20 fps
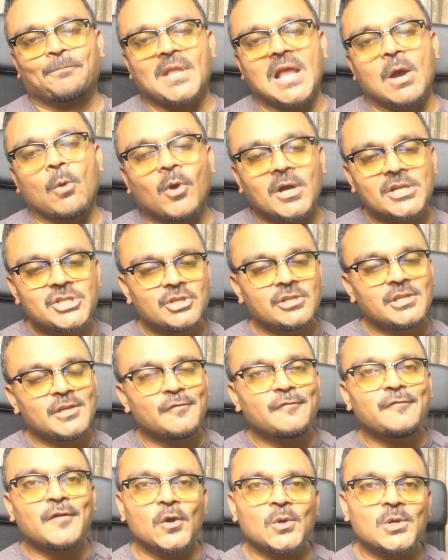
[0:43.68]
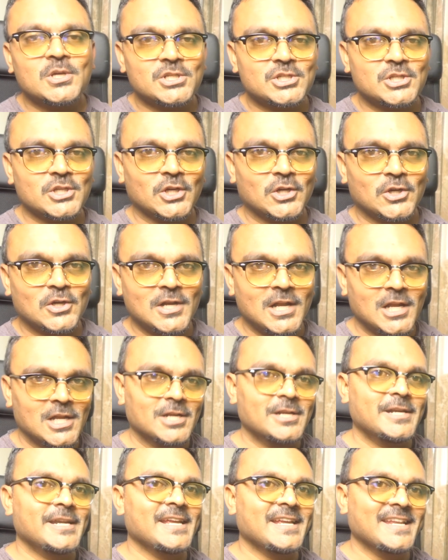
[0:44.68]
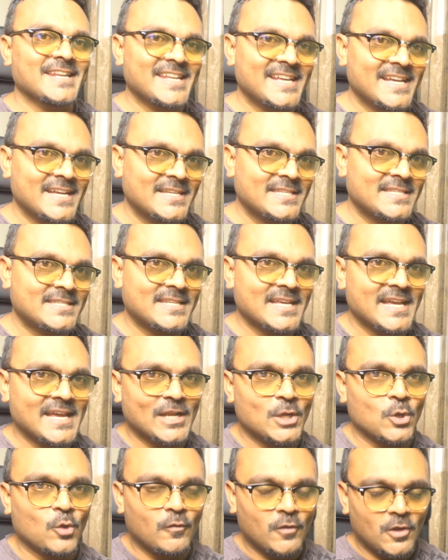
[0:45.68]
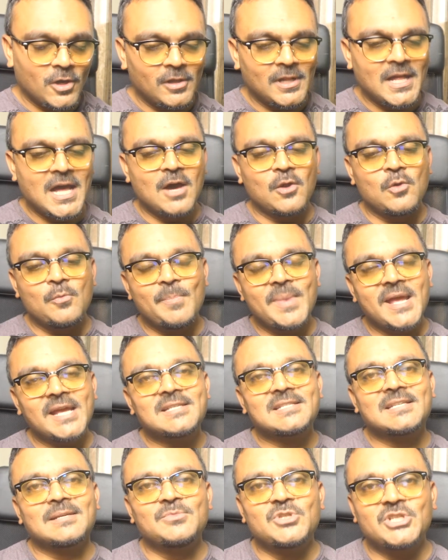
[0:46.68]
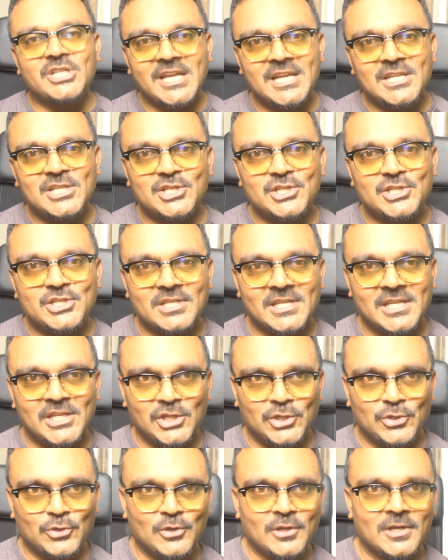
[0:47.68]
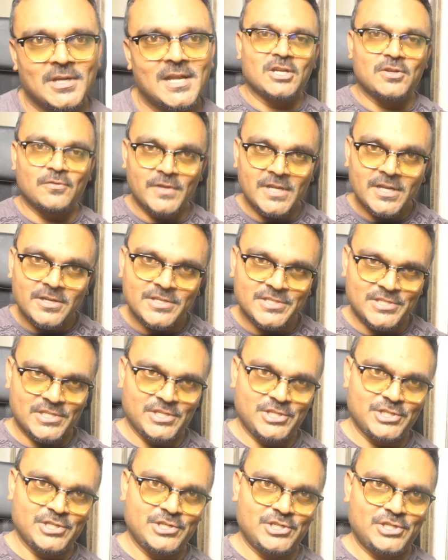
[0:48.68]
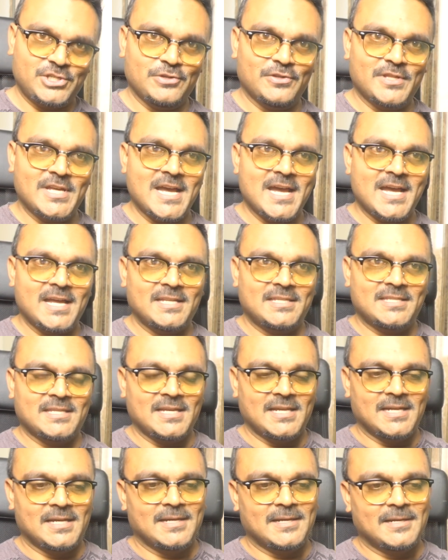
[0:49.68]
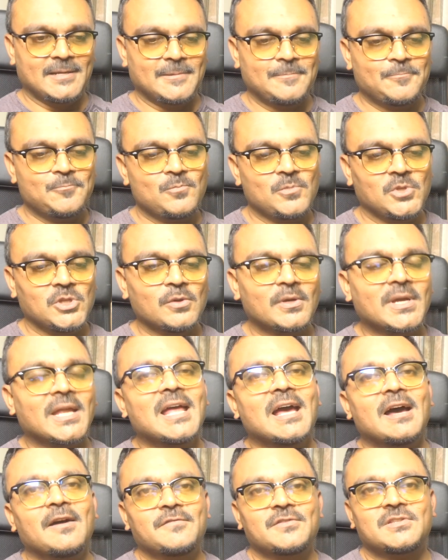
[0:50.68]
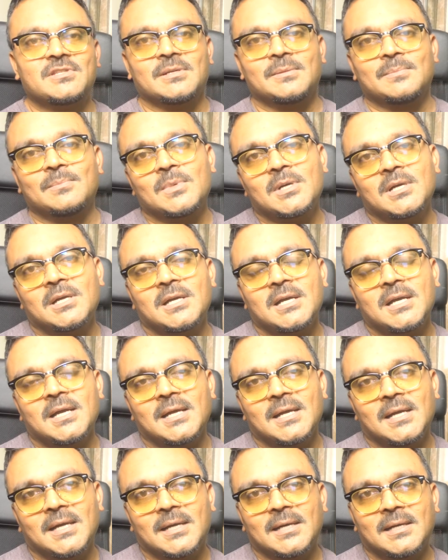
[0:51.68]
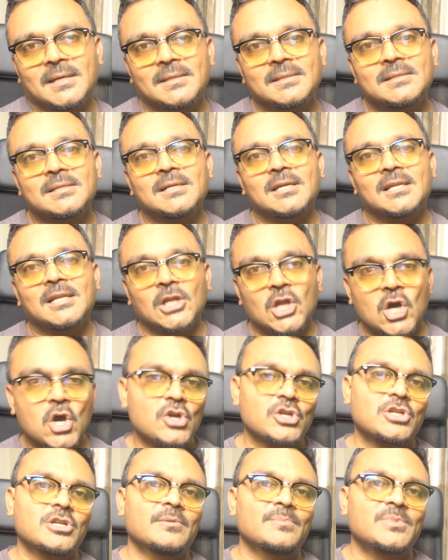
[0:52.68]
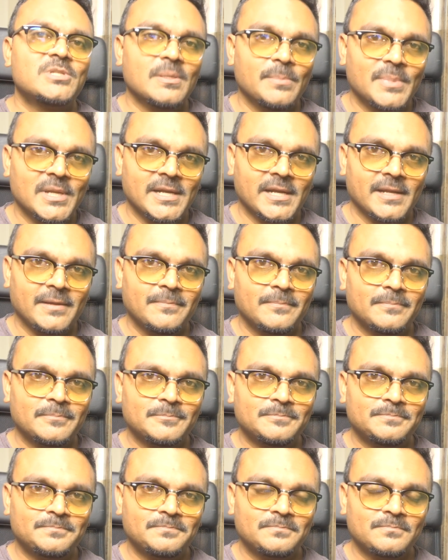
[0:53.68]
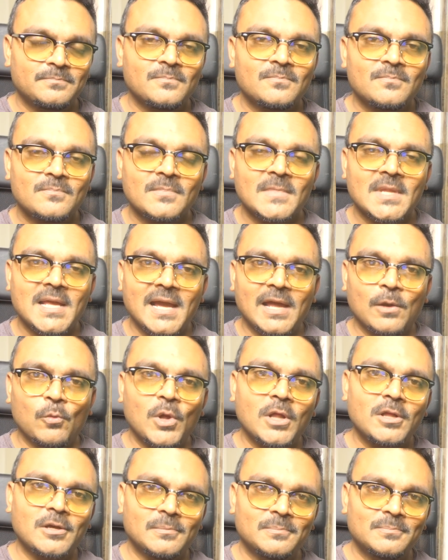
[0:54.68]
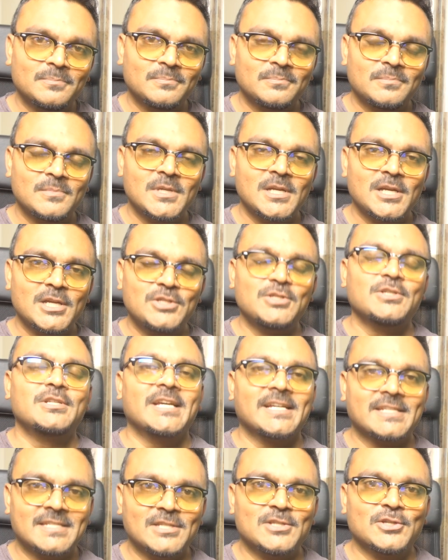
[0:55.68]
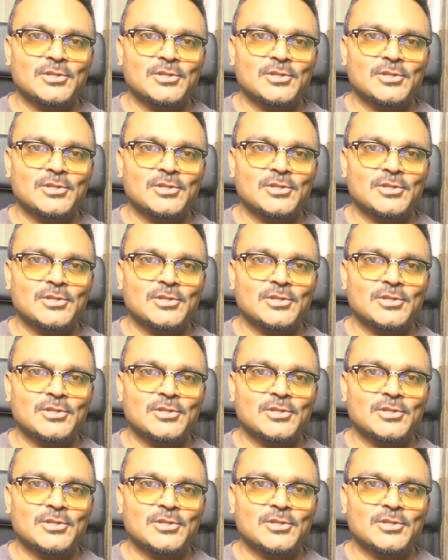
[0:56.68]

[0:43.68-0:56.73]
what should you focus on learning next, and overall how to make some changes in your career decision so that you can have some long-term stability. And welcome to TechSith